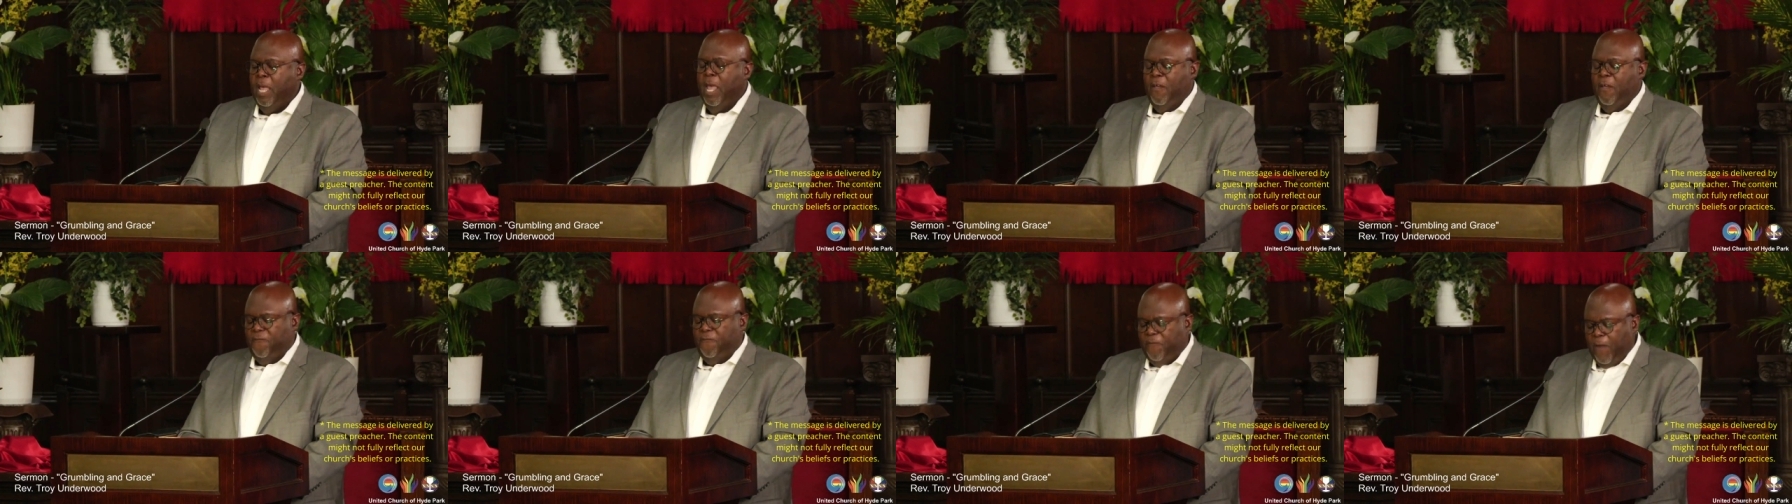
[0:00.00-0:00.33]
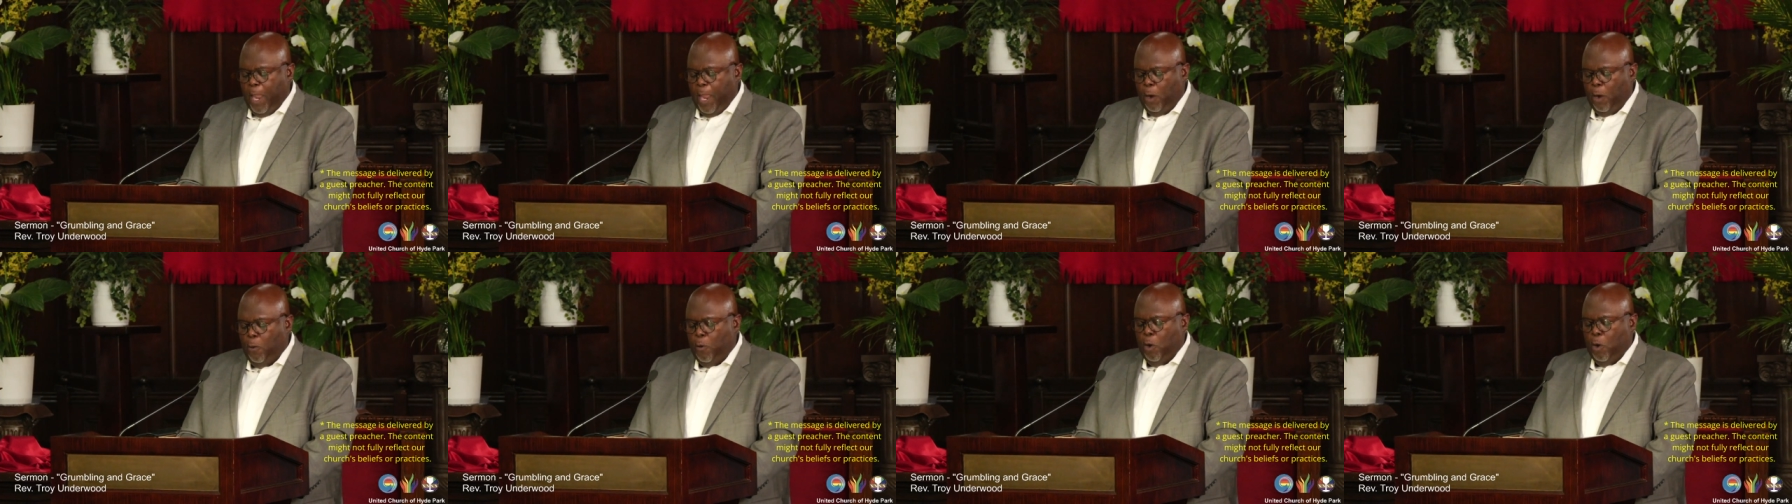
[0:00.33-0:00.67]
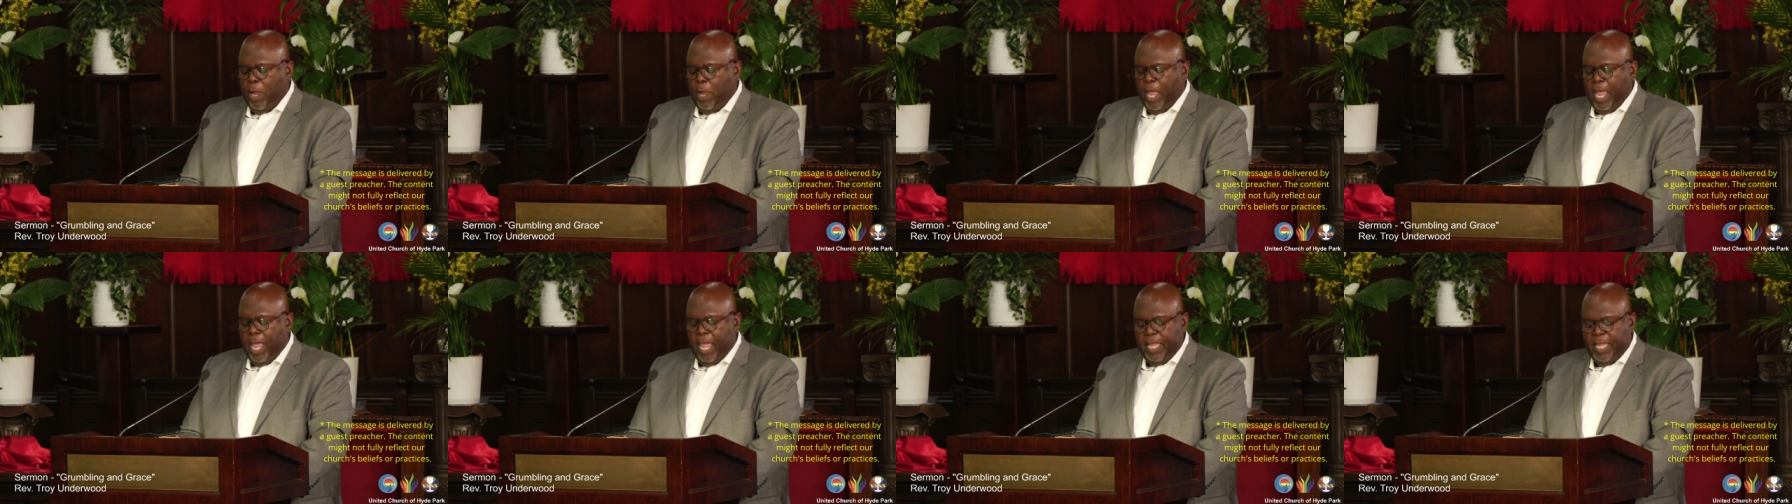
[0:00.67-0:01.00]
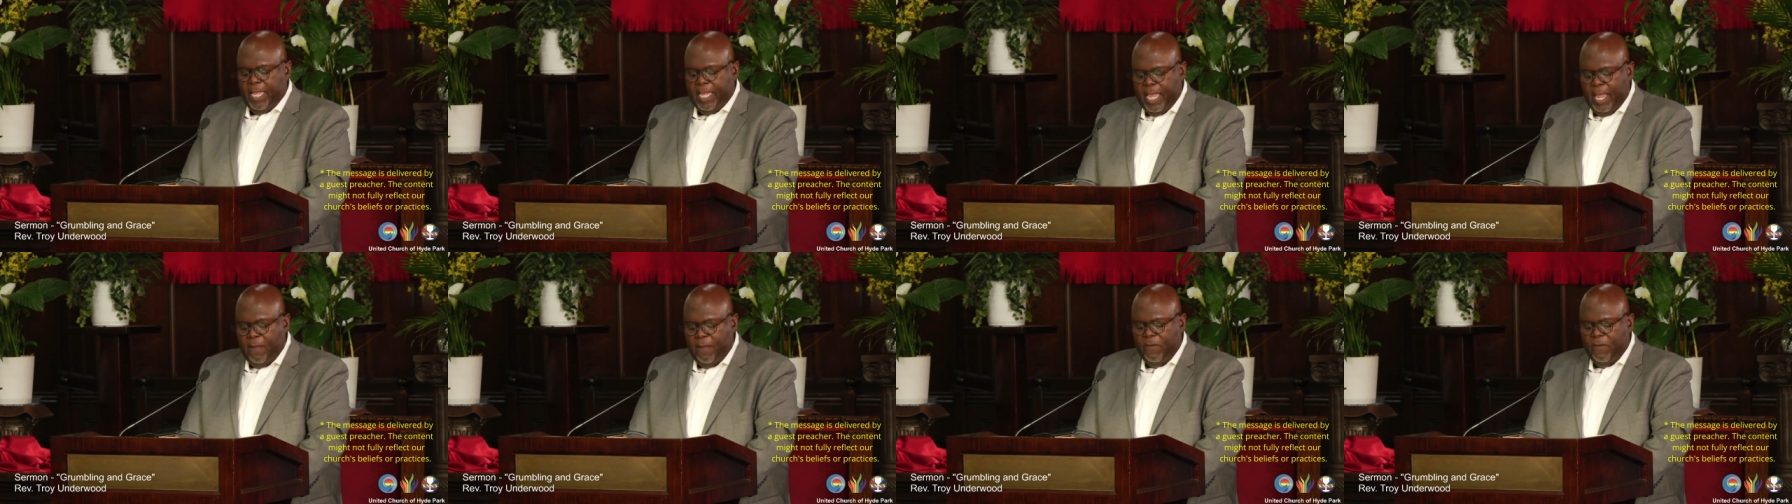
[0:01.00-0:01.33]
Pharaoh had
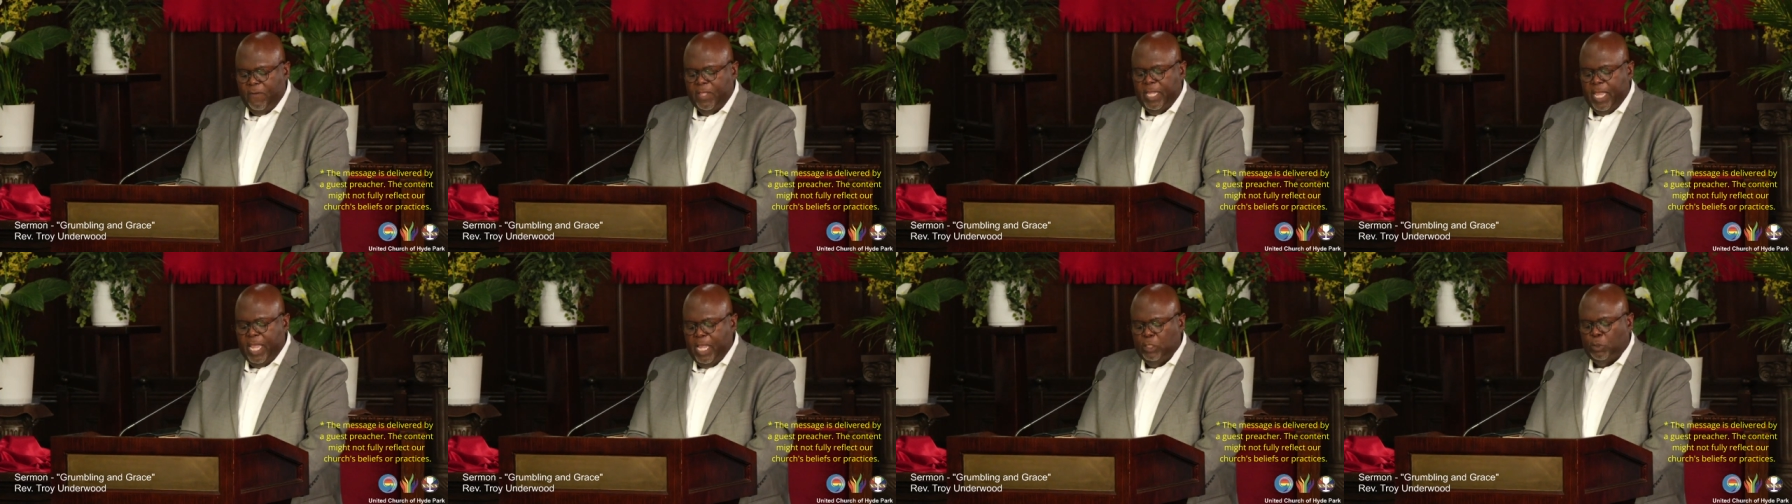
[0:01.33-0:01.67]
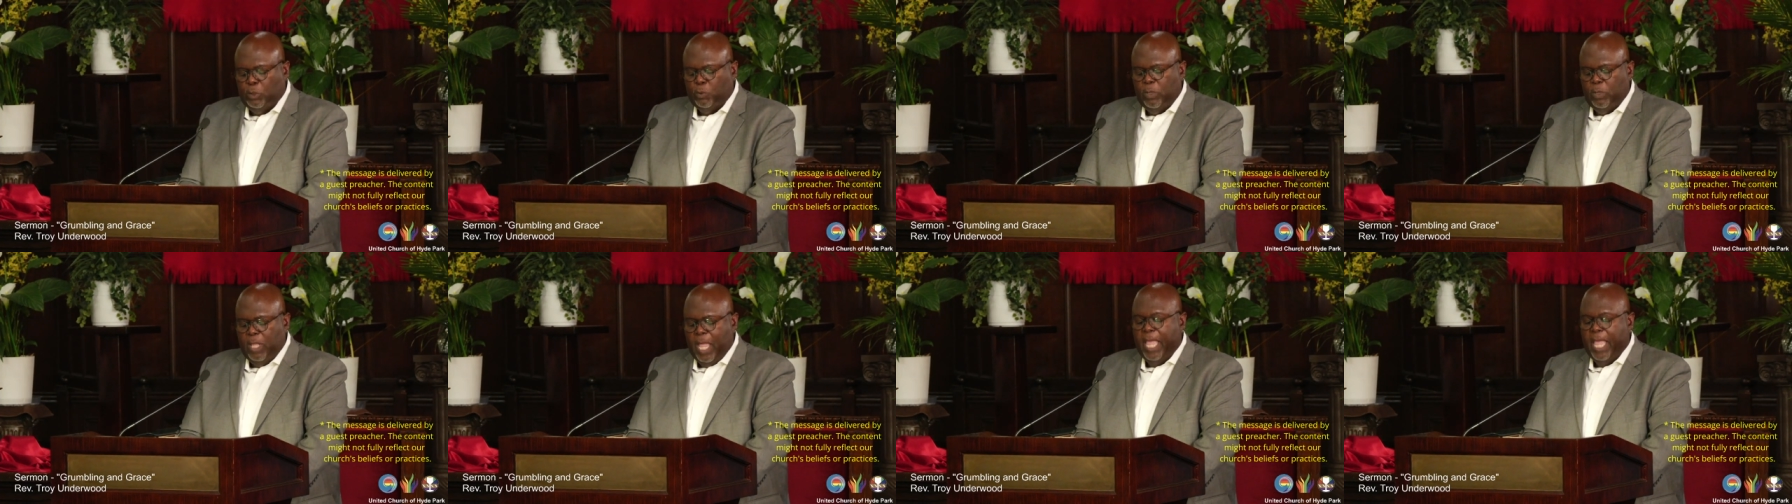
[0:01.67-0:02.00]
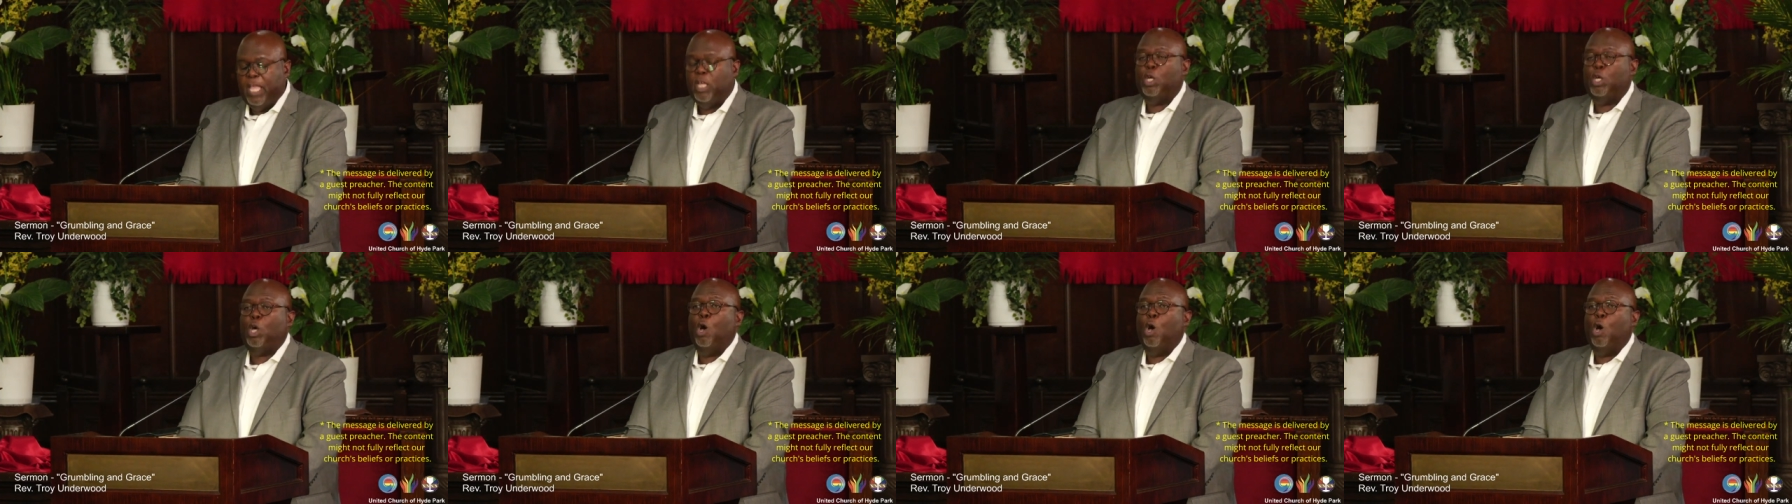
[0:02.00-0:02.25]
given Israelite